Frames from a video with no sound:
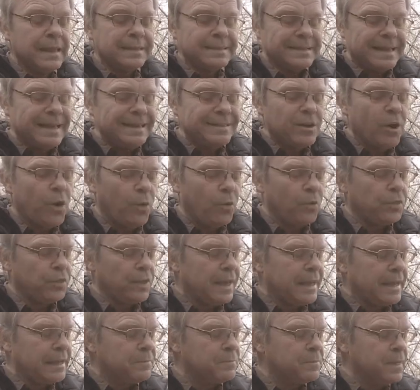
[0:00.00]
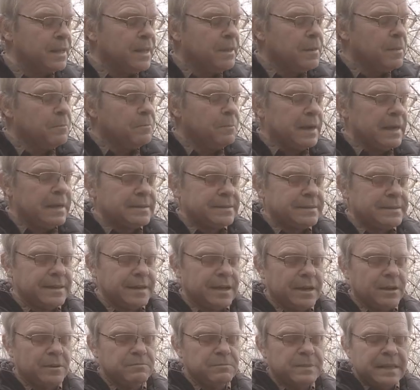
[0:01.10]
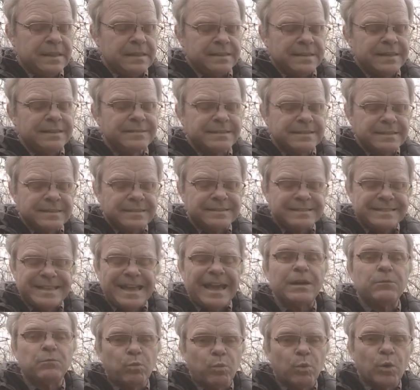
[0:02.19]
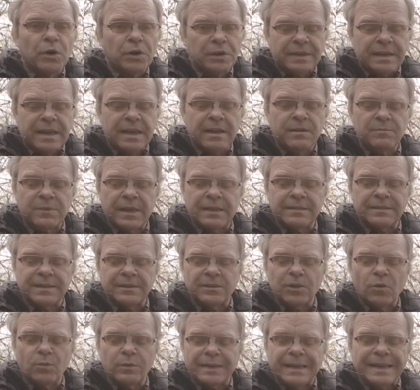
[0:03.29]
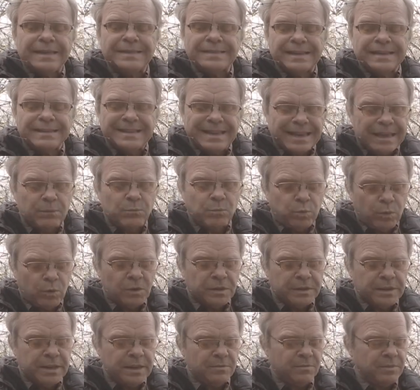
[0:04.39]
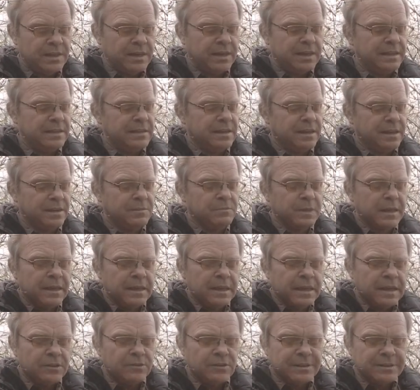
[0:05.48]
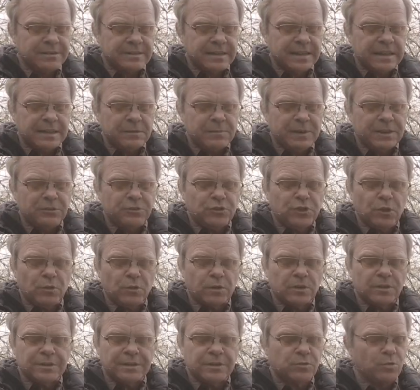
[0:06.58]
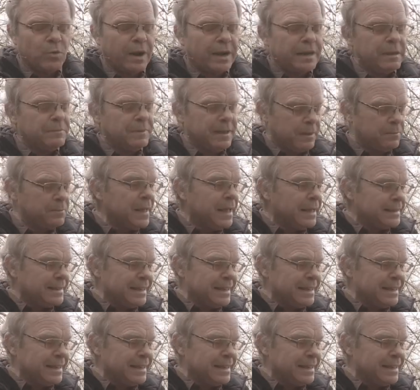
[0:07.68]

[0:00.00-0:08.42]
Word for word: They eat the whole thing, but uh, this is dead wood, and they don't eat the dead wood. They, uh, as you can see, he's been chewing on this quite a bit.